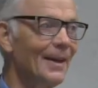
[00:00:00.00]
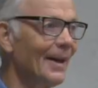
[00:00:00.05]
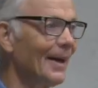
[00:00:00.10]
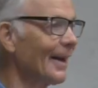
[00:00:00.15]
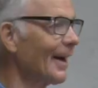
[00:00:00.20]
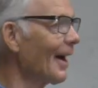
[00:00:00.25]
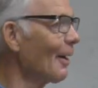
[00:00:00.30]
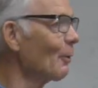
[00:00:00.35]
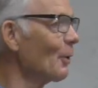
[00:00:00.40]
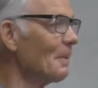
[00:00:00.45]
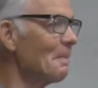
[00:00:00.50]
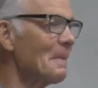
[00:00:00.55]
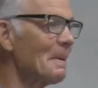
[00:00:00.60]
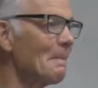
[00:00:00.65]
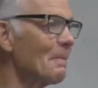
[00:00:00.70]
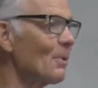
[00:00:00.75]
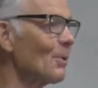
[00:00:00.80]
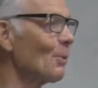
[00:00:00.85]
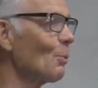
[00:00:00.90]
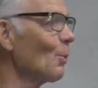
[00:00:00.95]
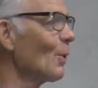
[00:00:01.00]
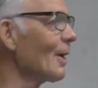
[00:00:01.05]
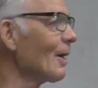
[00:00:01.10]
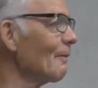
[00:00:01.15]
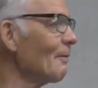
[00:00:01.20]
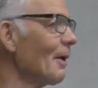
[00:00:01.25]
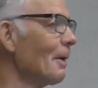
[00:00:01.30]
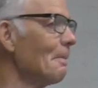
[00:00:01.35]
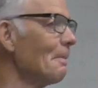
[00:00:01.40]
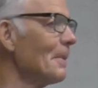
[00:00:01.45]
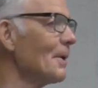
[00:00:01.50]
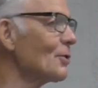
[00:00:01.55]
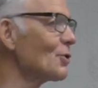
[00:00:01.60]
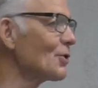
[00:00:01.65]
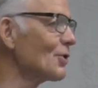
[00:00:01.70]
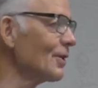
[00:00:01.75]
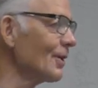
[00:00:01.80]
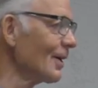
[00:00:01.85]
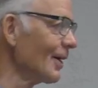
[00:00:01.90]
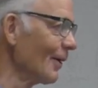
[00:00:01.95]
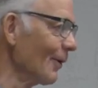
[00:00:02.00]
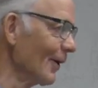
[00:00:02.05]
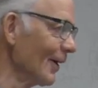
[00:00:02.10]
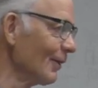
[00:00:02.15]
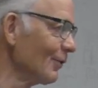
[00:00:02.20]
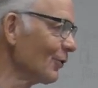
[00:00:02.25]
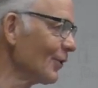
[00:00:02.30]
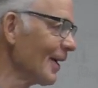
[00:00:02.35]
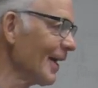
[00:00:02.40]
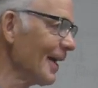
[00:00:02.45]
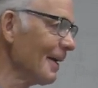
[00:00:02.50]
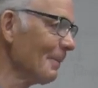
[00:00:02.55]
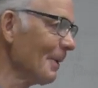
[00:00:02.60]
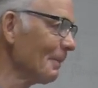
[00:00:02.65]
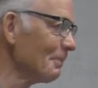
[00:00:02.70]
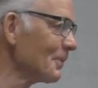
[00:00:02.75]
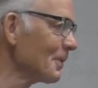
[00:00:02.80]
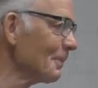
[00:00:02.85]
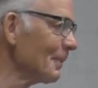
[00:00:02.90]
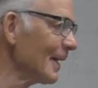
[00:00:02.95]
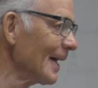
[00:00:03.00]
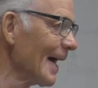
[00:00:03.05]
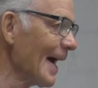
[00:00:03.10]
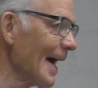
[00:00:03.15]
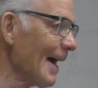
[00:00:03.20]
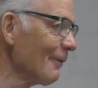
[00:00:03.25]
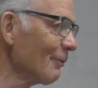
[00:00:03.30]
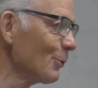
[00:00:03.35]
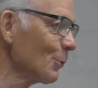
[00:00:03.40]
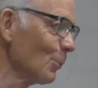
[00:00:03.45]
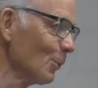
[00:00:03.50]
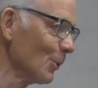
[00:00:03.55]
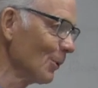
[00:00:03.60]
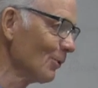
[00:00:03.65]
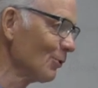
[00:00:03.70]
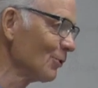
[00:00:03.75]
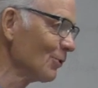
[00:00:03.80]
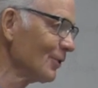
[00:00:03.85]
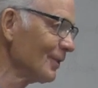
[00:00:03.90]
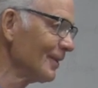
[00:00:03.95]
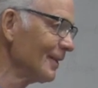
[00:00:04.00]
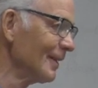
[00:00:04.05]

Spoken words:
And I remember one of our missionaries came up to me afterwards